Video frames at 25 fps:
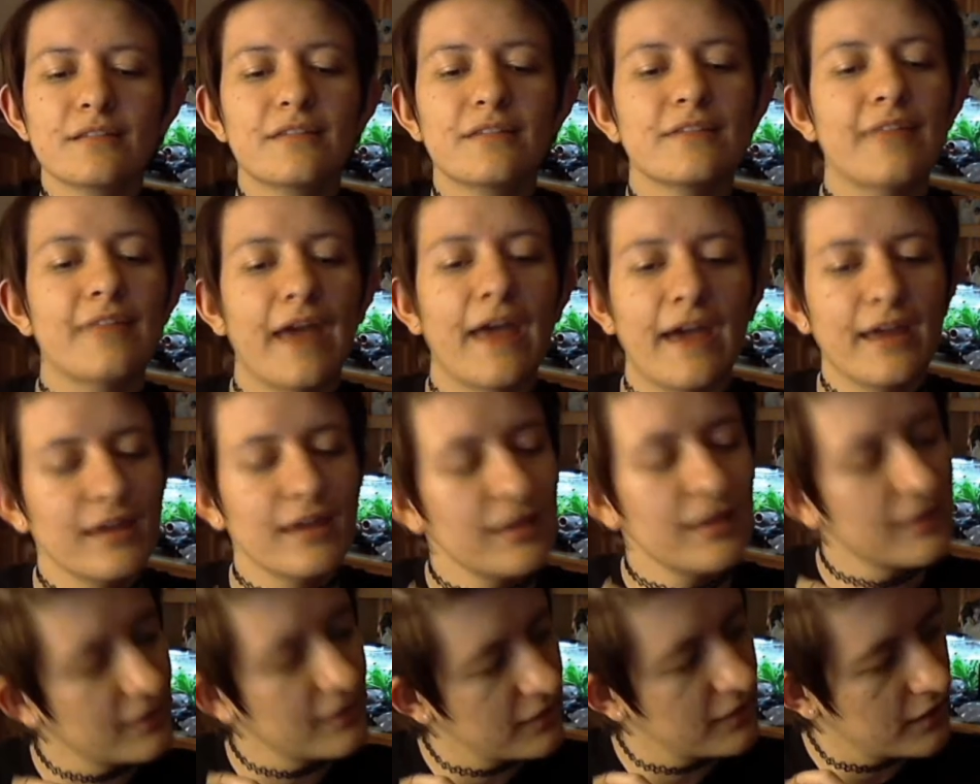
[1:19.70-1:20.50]
to
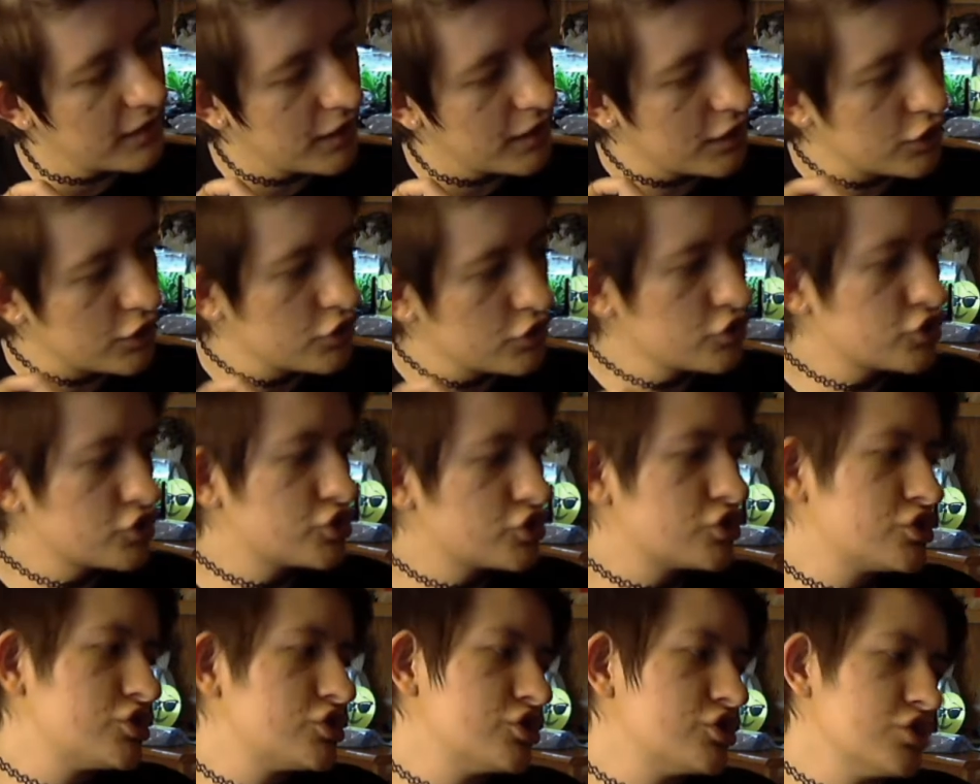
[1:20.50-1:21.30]
that,
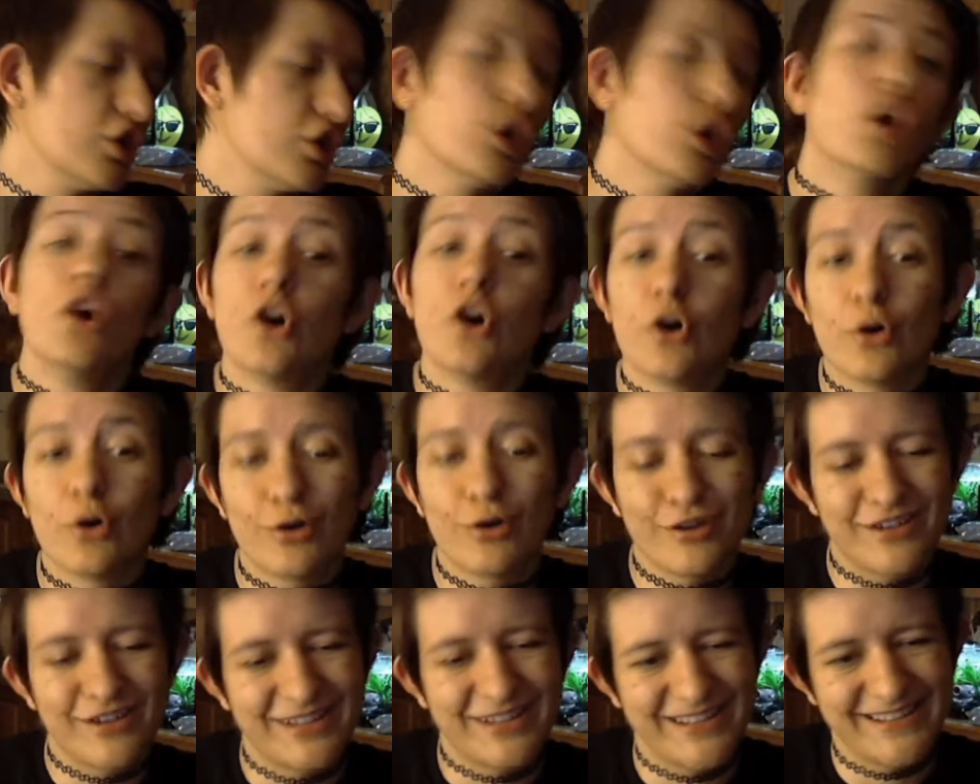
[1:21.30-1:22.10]

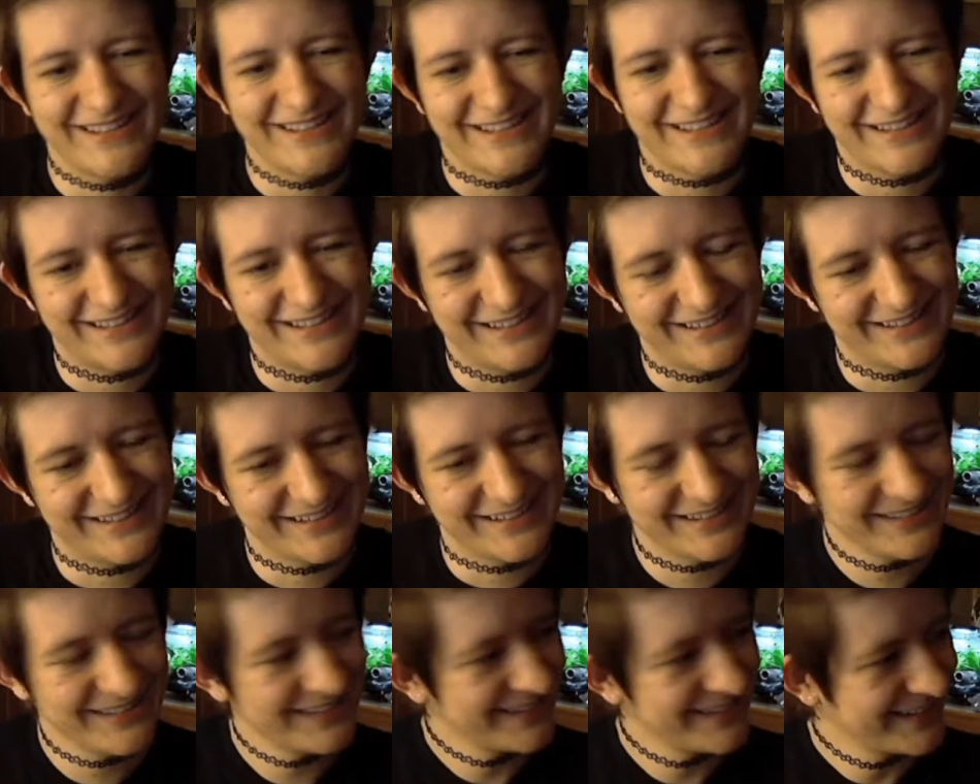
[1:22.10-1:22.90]
so
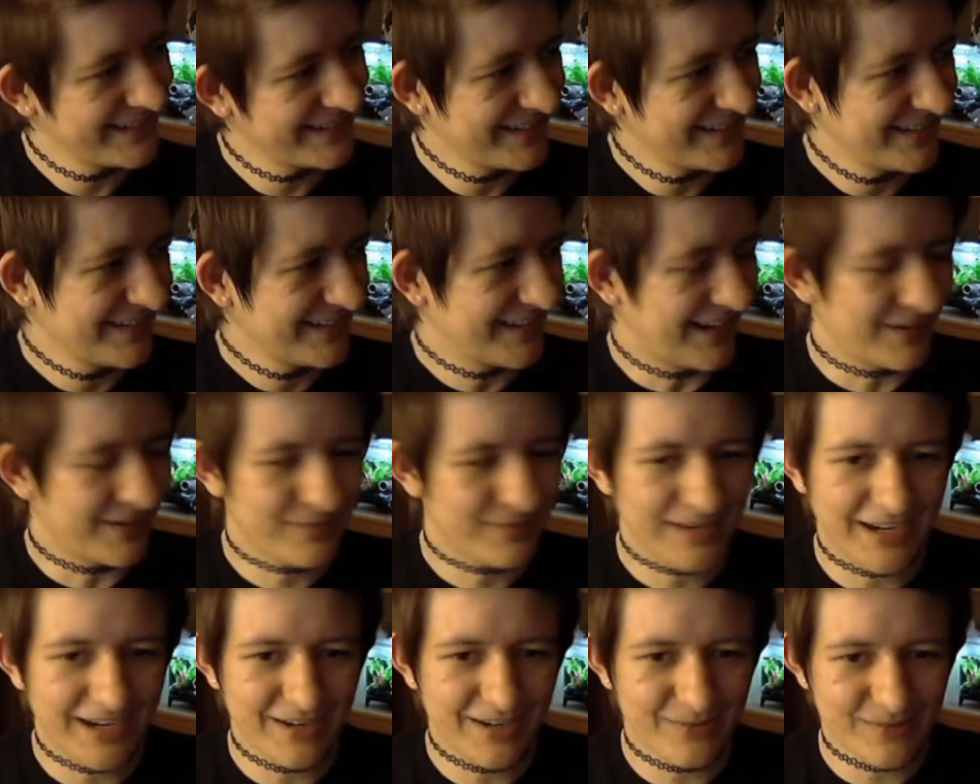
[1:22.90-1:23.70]

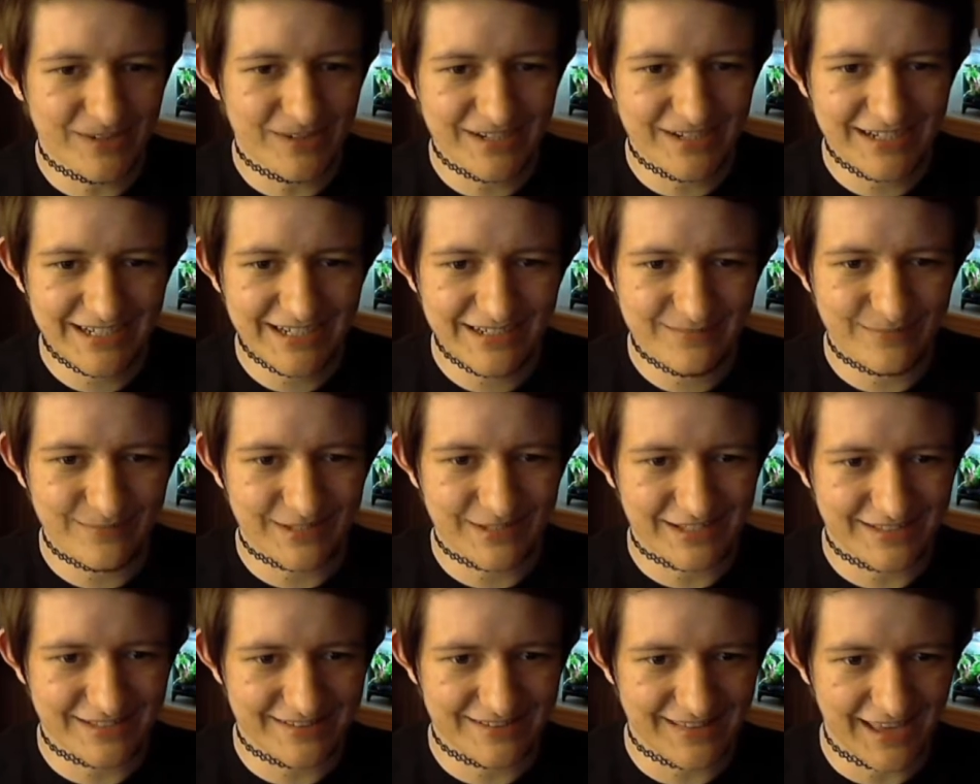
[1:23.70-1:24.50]
I'm kind of worried
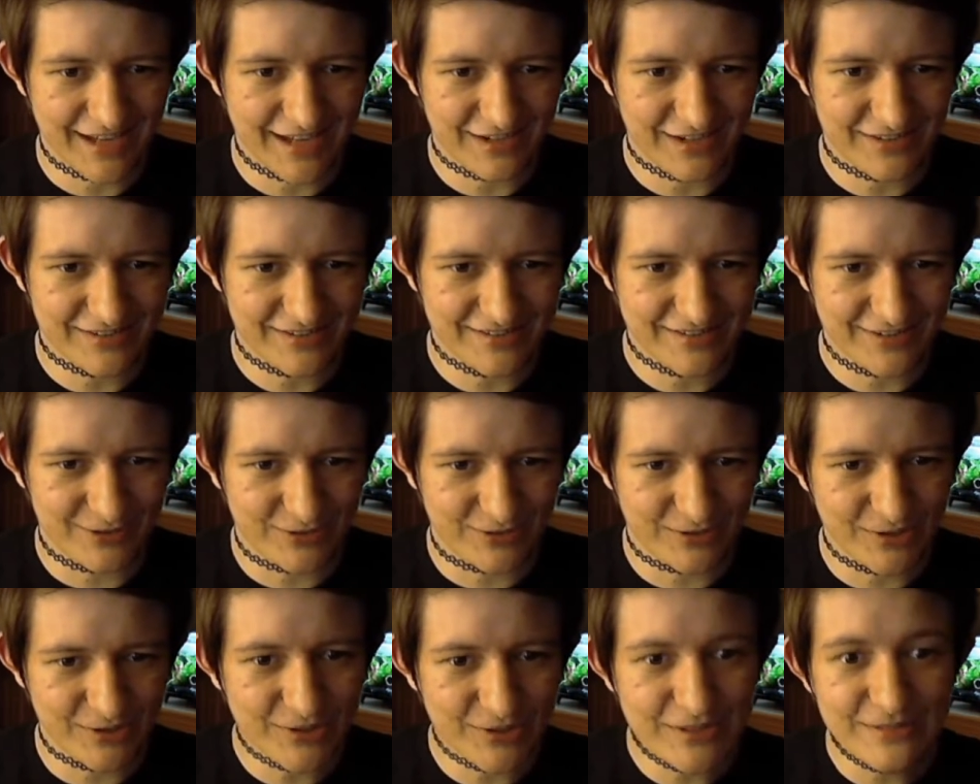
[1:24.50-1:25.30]
because that also
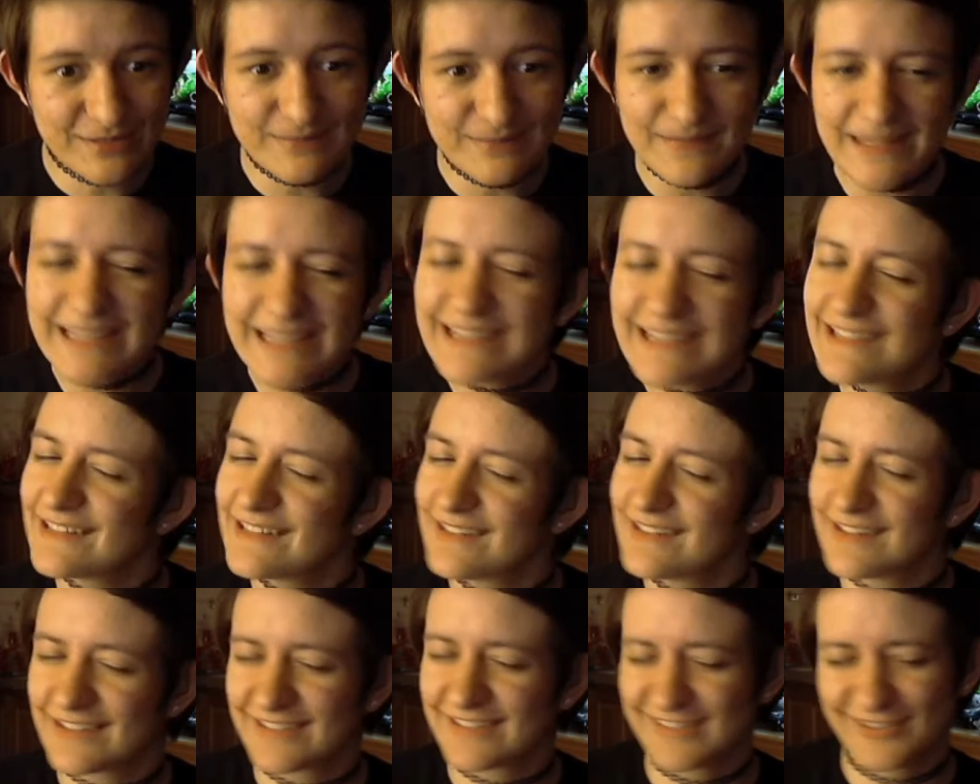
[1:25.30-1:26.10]
could
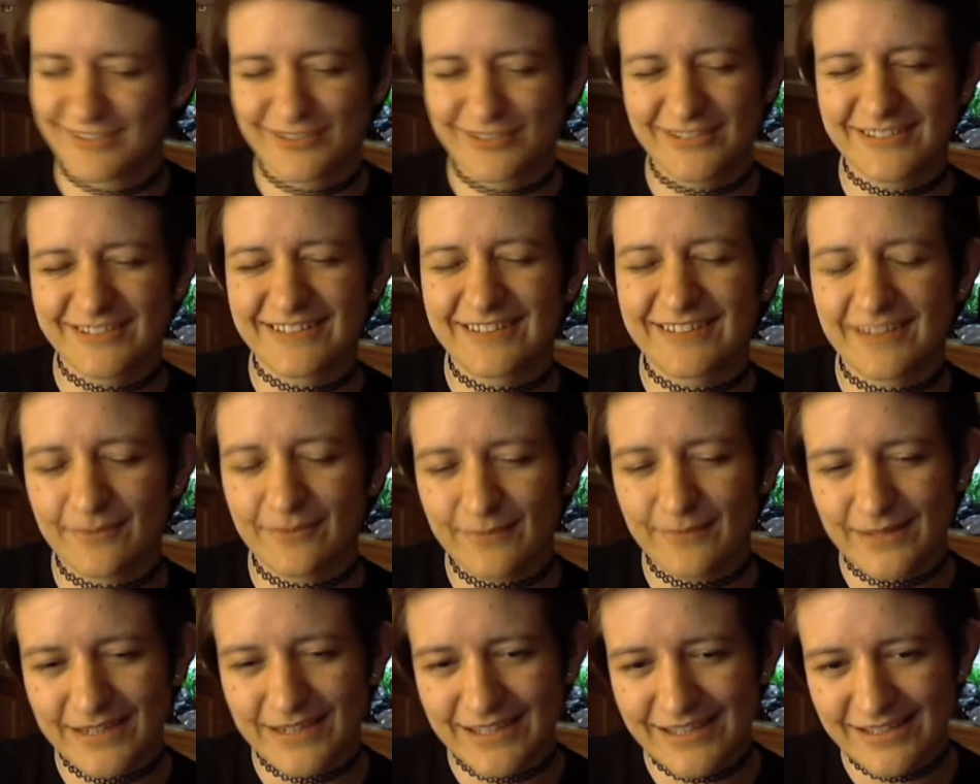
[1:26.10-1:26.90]
mean a certain
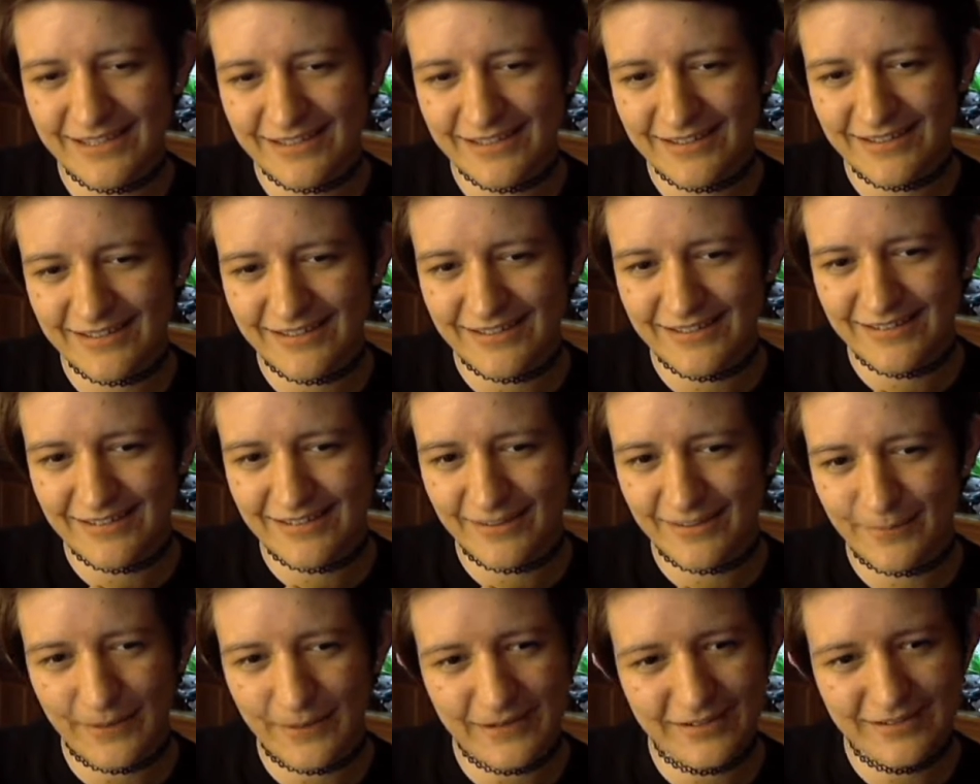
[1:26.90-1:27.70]
somebody
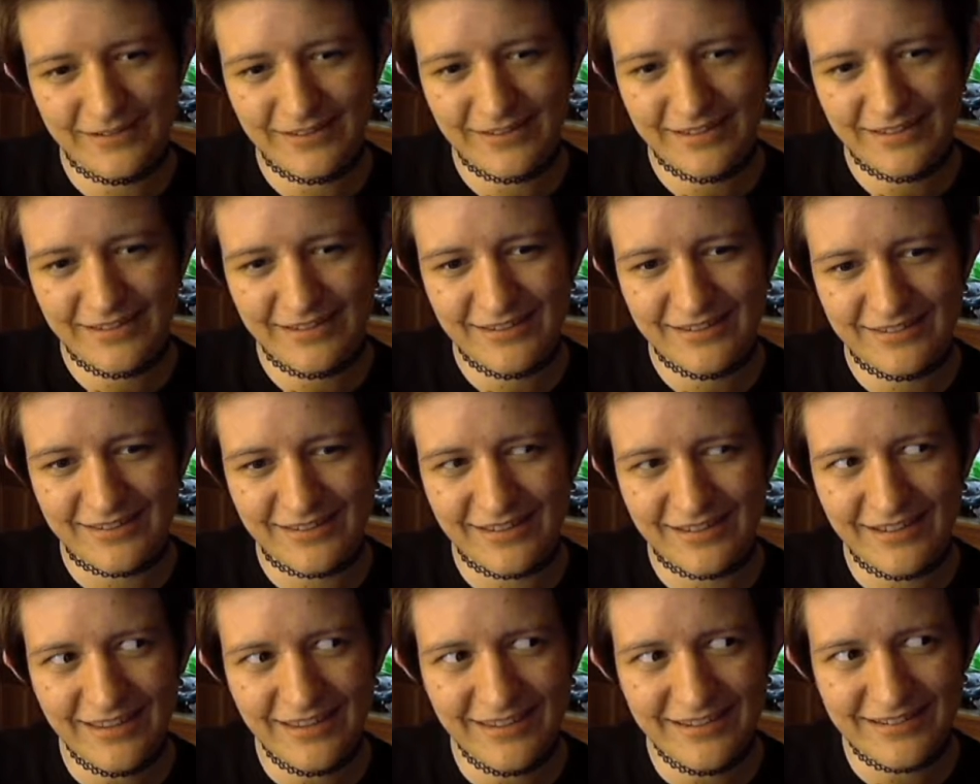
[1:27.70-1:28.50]
apparently is
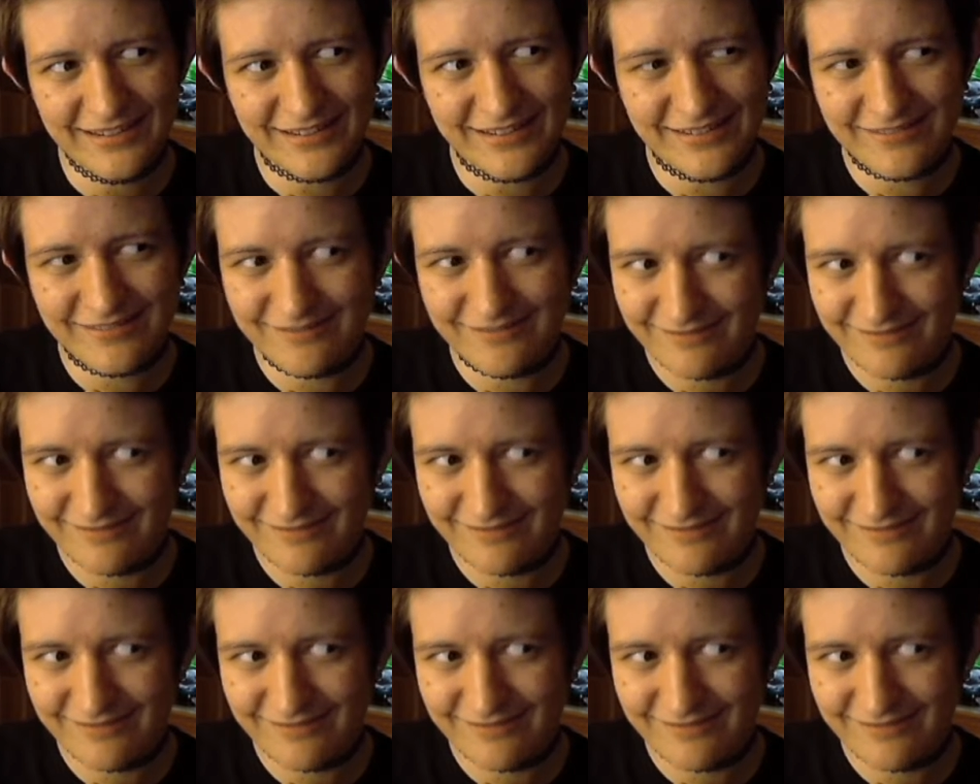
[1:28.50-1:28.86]
in it.